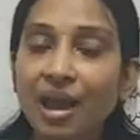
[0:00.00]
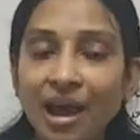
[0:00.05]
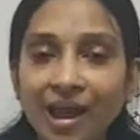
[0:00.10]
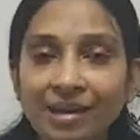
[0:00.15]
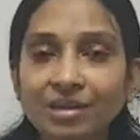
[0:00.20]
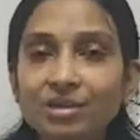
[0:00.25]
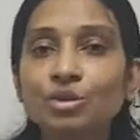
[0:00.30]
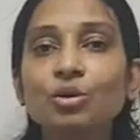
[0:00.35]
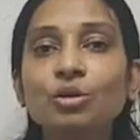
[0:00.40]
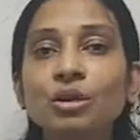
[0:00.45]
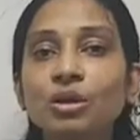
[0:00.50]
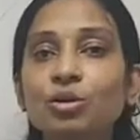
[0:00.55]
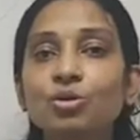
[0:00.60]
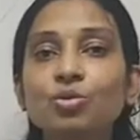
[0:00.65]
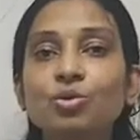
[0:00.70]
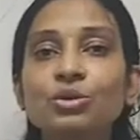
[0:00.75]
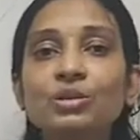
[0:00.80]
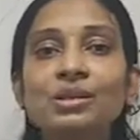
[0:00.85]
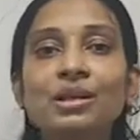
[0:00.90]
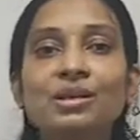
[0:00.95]
actually
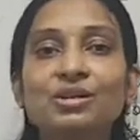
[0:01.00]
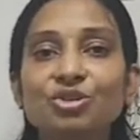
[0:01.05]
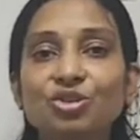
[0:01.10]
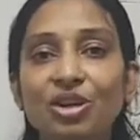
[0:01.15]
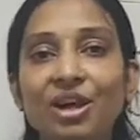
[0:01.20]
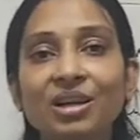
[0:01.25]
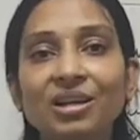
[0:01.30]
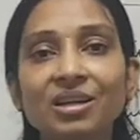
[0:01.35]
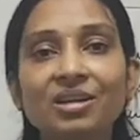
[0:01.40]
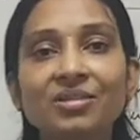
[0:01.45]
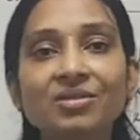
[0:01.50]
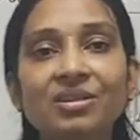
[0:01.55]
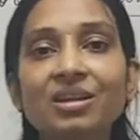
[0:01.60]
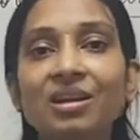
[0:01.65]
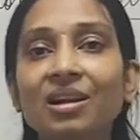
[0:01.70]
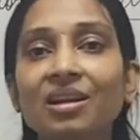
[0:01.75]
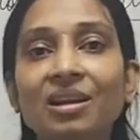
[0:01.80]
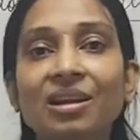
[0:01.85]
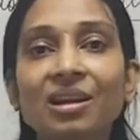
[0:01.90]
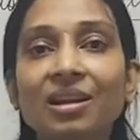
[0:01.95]
use adjectives in
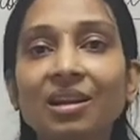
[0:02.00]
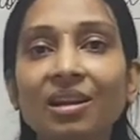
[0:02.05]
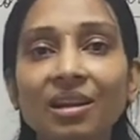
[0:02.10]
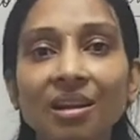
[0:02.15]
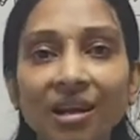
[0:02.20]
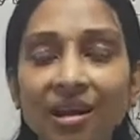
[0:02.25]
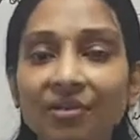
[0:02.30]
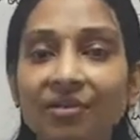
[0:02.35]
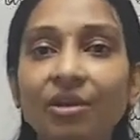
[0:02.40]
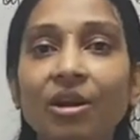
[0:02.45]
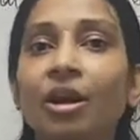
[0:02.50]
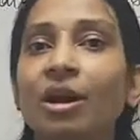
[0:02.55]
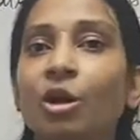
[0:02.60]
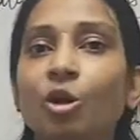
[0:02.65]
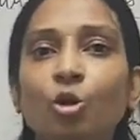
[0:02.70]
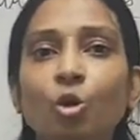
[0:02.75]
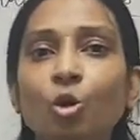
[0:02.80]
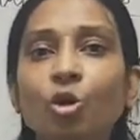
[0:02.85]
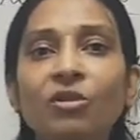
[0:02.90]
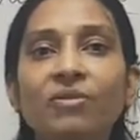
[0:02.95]
our daily life.
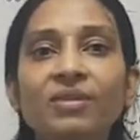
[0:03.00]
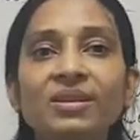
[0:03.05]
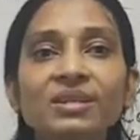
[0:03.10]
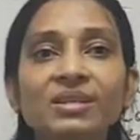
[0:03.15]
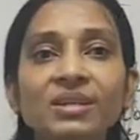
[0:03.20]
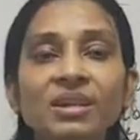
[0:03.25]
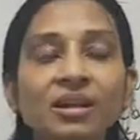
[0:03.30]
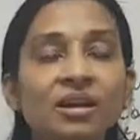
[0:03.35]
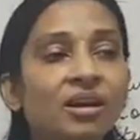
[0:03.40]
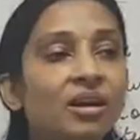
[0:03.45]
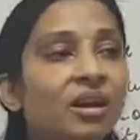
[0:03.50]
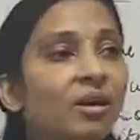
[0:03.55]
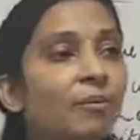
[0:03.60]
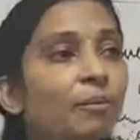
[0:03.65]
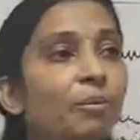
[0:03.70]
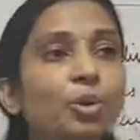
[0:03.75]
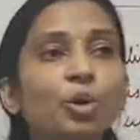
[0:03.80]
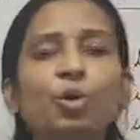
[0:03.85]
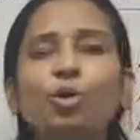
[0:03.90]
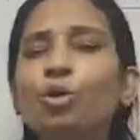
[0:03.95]
Don't we say
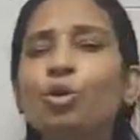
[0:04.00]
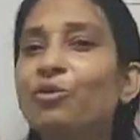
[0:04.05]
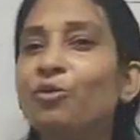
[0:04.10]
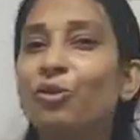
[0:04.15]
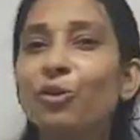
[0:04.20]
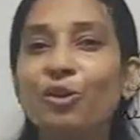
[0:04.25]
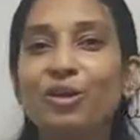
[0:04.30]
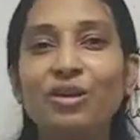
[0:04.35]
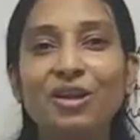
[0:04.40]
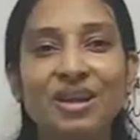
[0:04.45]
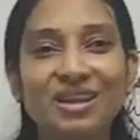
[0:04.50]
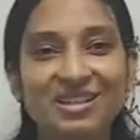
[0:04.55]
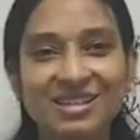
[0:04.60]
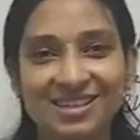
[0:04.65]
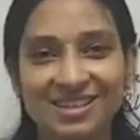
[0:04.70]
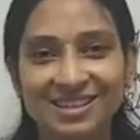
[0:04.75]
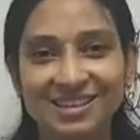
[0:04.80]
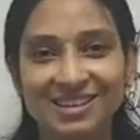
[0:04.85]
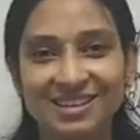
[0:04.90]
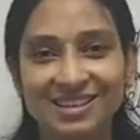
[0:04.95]
beautiful
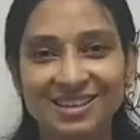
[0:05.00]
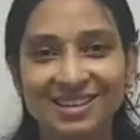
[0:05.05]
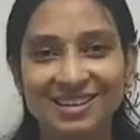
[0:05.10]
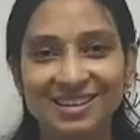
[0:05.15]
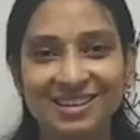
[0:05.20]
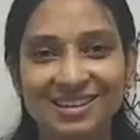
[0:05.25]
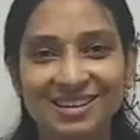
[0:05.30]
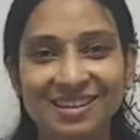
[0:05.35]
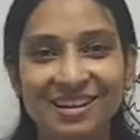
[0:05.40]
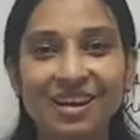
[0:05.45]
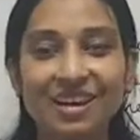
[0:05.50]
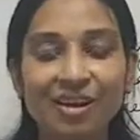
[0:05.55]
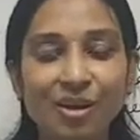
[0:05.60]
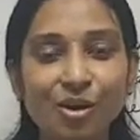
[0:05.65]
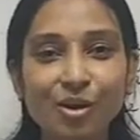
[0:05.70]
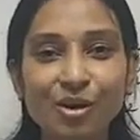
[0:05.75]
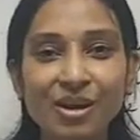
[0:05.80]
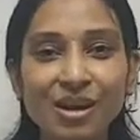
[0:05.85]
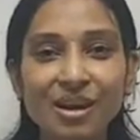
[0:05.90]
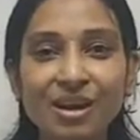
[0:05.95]
dress?
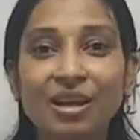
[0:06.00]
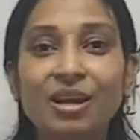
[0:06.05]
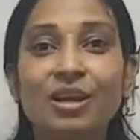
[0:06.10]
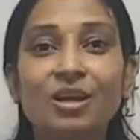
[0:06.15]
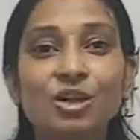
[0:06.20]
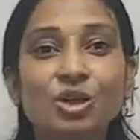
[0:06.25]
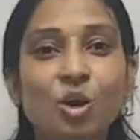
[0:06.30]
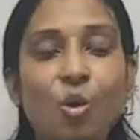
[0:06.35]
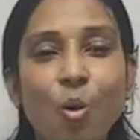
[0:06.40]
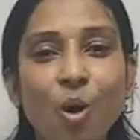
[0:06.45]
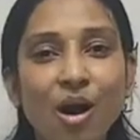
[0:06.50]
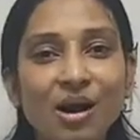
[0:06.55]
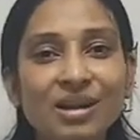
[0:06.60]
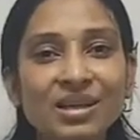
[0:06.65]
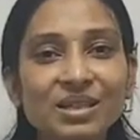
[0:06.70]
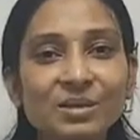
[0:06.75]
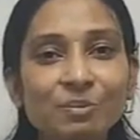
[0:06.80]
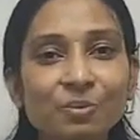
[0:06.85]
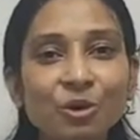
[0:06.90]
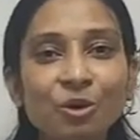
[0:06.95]
Okay, so what
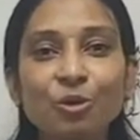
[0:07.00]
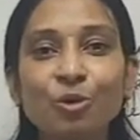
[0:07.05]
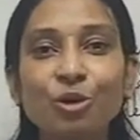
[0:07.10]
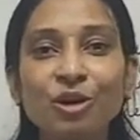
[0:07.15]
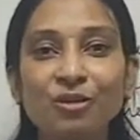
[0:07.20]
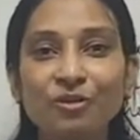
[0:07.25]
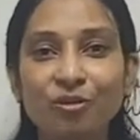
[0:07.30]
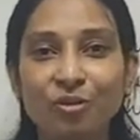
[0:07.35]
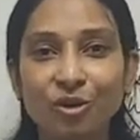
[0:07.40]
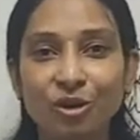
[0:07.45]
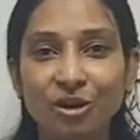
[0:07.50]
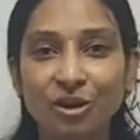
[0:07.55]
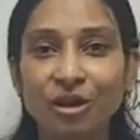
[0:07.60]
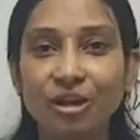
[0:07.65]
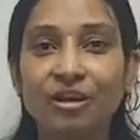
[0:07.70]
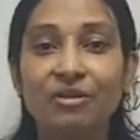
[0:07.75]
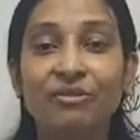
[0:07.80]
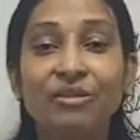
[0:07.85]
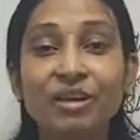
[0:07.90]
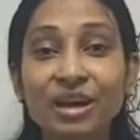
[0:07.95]
is beautiful?
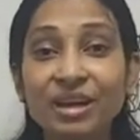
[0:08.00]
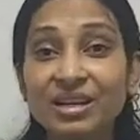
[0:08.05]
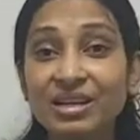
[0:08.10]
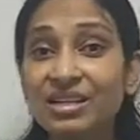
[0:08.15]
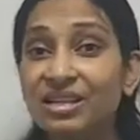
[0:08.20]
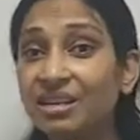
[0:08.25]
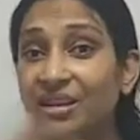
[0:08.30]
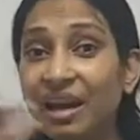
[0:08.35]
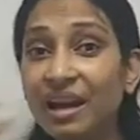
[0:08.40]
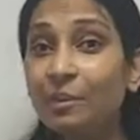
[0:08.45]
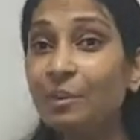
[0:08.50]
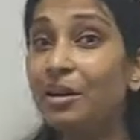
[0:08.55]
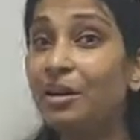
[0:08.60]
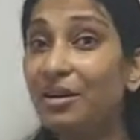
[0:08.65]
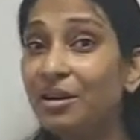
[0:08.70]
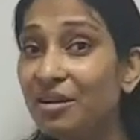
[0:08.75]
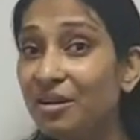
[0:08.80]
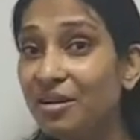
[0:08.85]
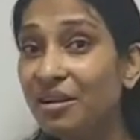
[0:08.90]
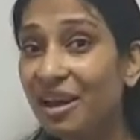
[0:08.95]
We are describing
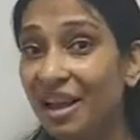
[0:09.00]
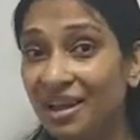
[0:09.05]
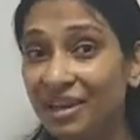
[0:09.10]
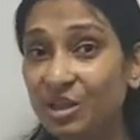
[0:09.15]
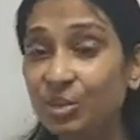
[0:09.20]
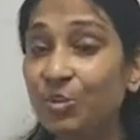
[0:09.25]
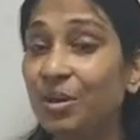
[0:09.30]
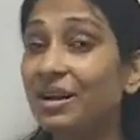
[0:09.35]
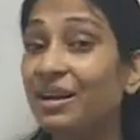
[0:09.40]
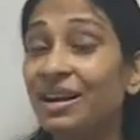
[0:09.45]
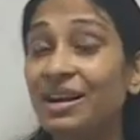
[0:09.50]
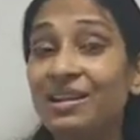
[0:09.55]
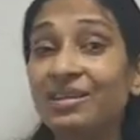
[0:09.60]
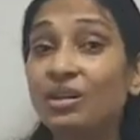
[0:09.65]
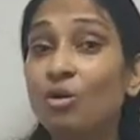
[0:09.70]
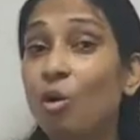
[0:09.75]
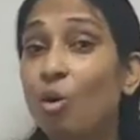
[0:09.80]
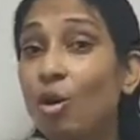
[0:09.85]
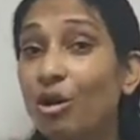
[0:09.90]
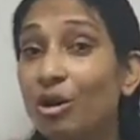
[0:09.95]
a dress. We are telling the
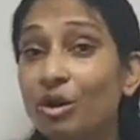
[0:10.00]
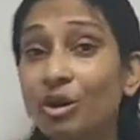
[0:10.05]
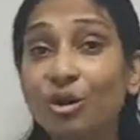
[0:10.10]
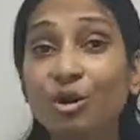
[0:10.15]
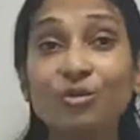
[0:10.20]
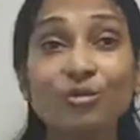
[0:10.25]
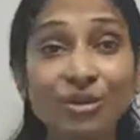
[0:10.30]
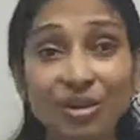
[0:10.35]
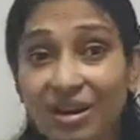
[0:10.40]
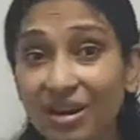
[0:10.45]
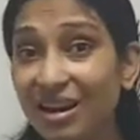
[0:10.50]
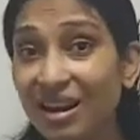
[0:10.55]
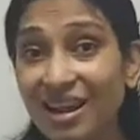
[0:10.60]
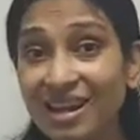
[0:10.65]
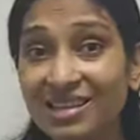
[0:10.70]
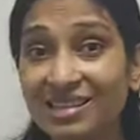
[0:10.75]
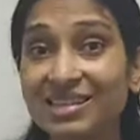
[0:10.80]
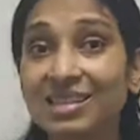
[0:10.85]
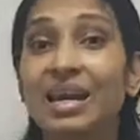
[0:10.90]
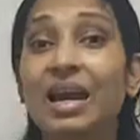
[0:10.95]
quality of a
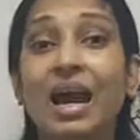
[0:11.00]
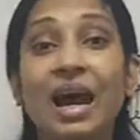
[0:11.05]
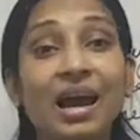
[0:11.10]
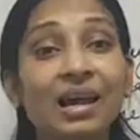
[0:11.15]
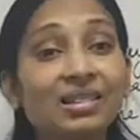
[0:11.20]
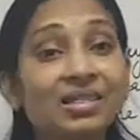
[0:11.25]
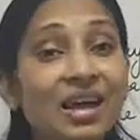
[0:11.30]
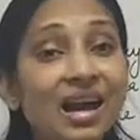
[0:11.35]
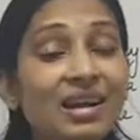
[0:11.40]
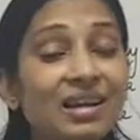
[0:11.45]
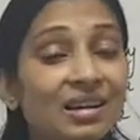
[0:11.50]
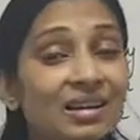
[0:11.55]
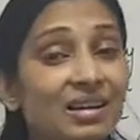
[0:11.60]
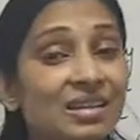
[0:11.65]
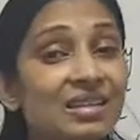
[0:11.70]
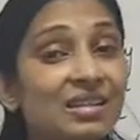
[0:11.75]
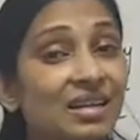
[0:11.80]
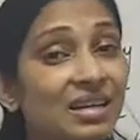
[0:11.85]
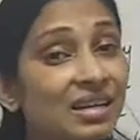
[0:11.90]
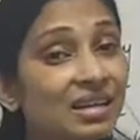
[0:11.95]
dress, and that
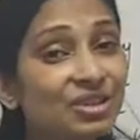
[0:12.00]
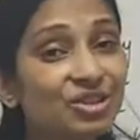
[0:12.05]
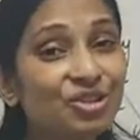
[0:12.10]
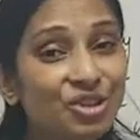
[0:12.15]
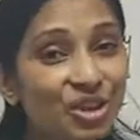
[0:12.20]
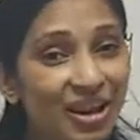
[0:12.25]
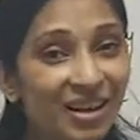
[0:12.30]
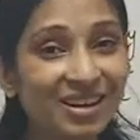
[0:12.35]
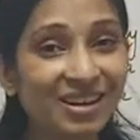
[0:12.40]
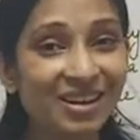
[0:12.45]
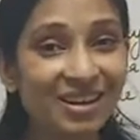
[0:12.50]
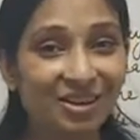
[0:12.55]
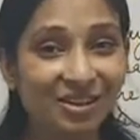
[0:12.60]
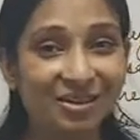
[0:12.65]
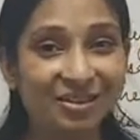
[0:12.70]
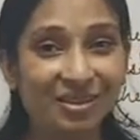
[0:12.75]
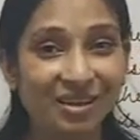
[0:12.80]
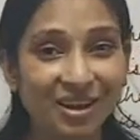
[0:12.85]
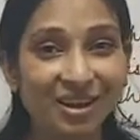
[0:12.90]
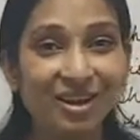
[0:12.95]
is an
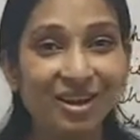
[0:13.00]
adjective,